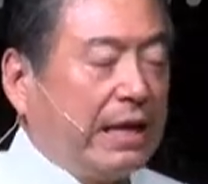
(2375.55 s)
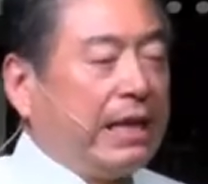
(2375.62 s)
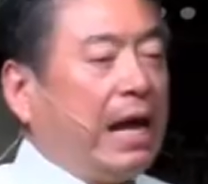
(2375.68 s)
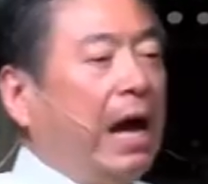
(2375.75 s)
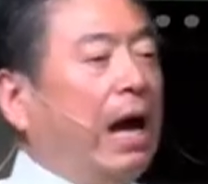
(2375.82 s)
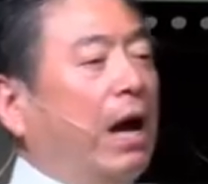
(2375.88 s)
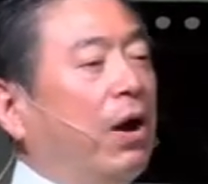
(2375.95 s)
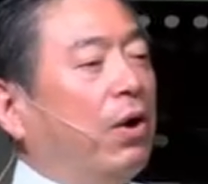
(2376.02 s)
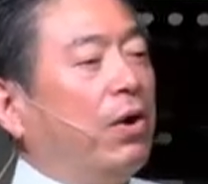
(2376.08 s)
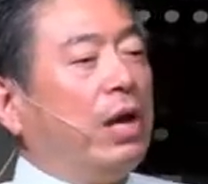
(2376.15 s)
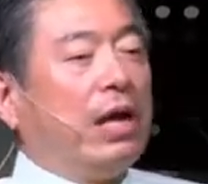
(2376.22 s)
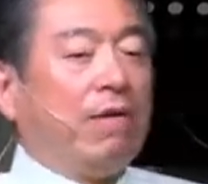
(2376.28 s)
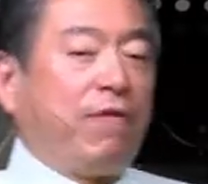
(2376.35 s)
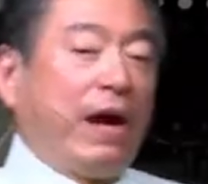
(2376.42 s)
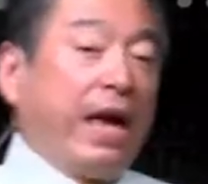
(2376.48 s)
Now,
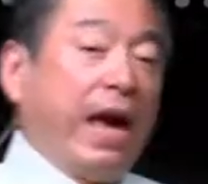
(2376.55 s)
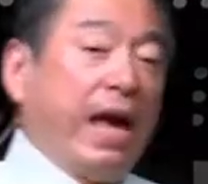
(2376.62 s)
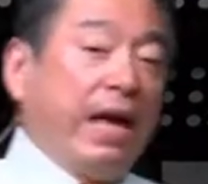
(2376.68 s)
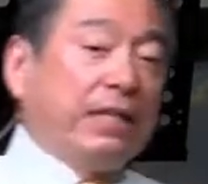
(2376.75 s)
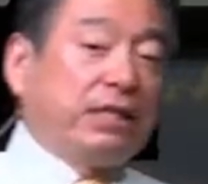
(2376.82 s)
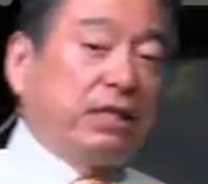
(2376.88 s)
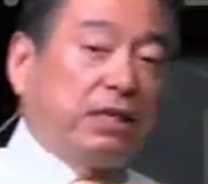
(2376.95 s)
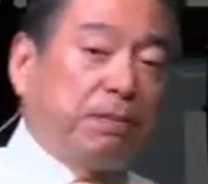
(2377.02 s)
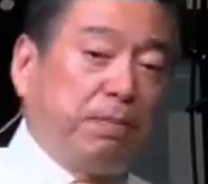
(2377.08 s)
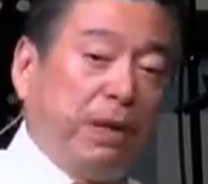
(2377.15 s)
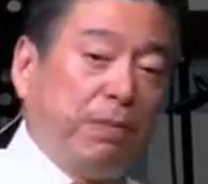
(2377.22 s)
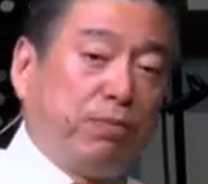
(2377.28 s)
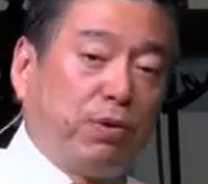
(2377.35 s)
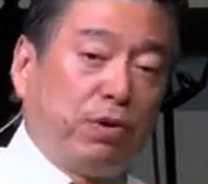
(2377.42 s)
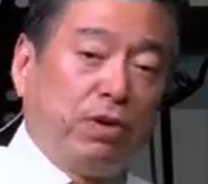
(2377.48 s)
if I ask
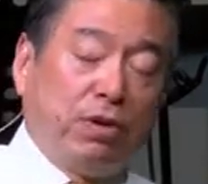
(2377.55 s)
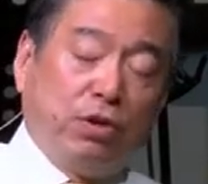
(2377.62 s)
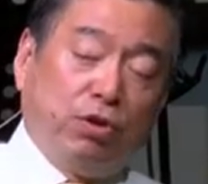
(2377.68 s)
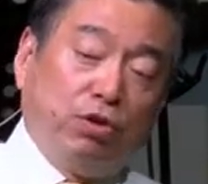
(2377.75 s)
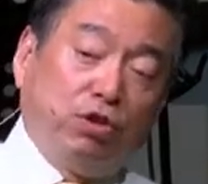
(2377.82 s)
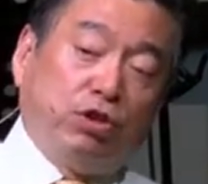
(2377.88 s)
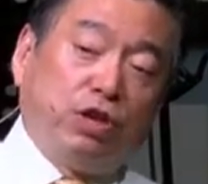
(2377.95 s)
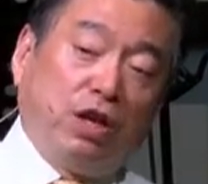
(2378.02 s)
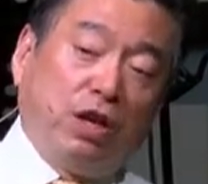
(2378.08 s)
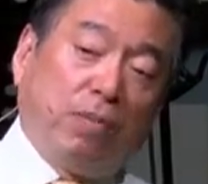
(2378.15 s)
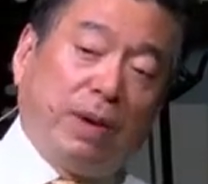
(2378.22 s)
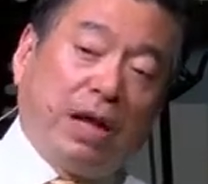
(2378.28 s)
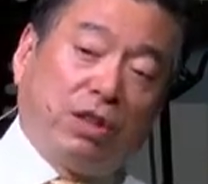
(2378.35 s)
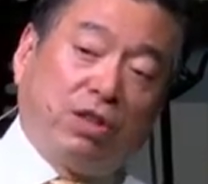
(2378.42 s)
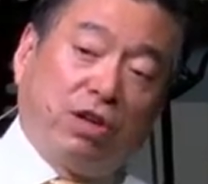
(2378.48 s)
people, usually
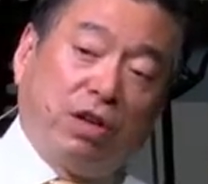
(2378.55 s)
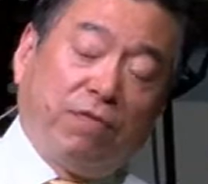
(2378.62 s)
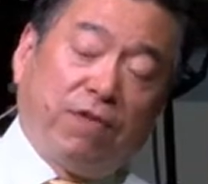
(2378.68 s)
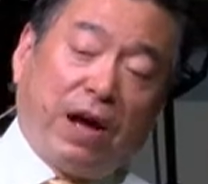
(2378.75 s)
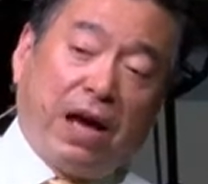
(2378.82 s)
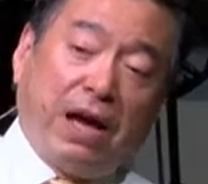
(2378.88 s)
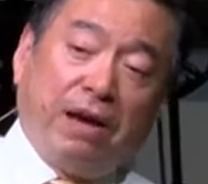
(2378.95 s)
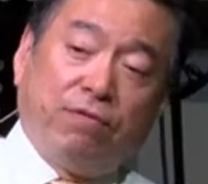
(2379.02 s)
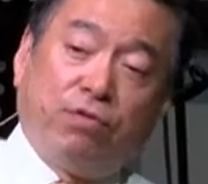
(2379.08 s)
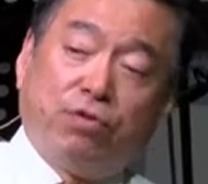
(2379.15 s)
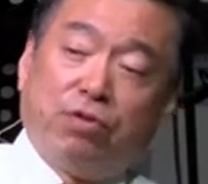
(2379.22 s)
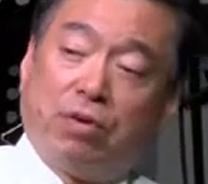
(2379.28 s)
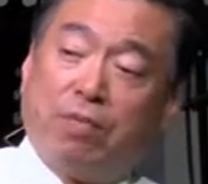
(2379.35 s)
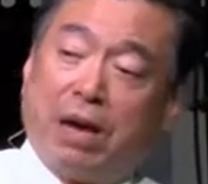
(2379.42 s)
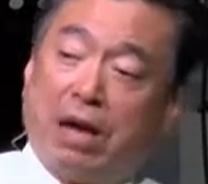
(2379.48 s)
about 35
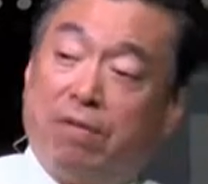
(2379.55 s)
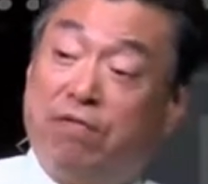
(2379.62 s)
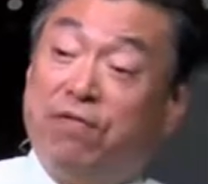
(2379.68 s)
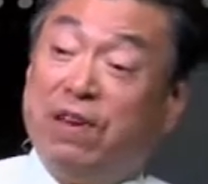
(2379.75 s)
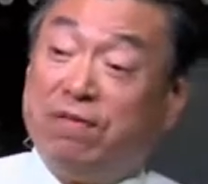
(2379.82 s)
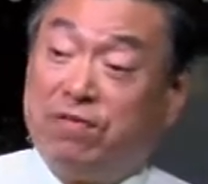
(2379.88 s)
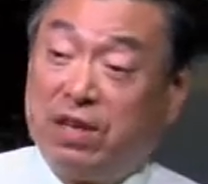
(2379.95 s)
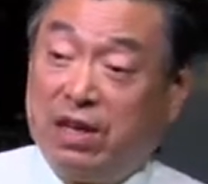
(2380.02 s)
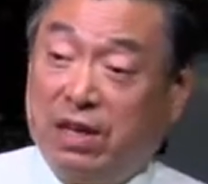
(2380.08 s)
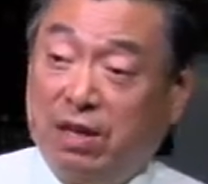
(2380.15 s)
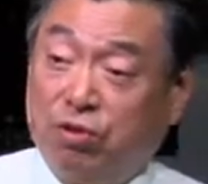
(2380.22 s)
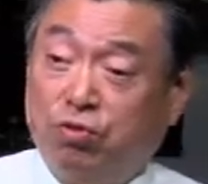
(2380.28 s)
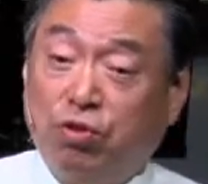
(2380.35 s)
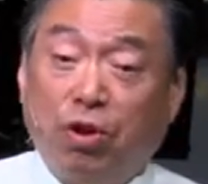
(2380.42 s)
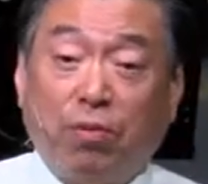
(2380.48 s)
to about 50, do
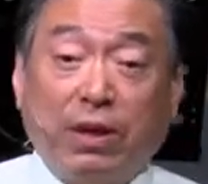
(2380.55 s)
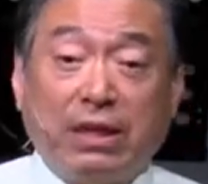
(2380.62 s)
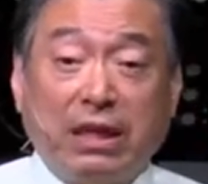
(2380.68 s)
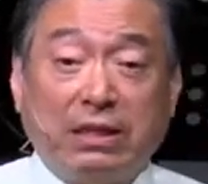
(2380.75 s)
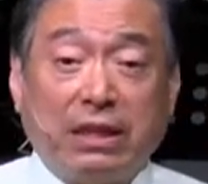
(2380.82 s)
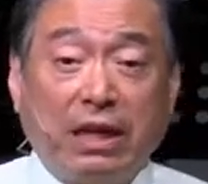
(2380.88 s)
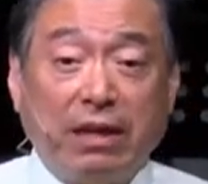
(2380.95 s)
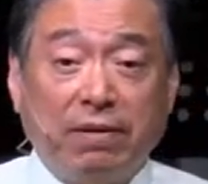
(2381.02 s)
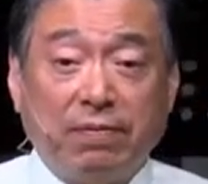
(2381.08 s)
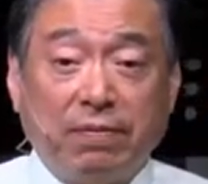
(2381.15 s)
you know what they say?